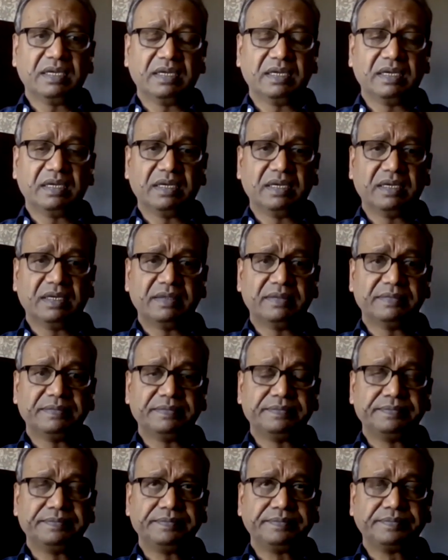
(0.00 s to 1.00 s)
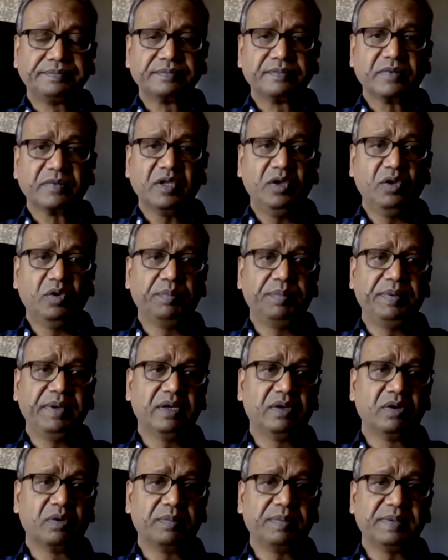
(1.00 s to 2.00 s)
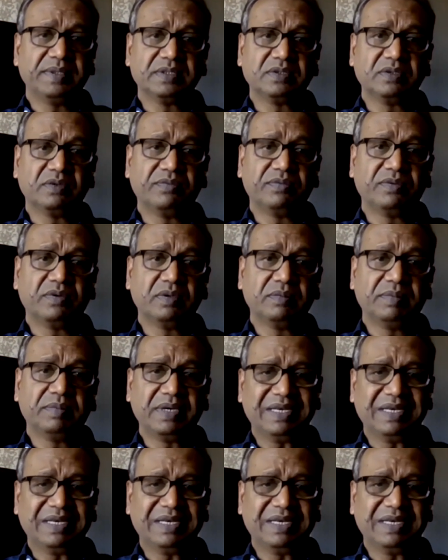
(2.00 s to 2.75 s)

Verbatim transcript: um, UP group, and so forth.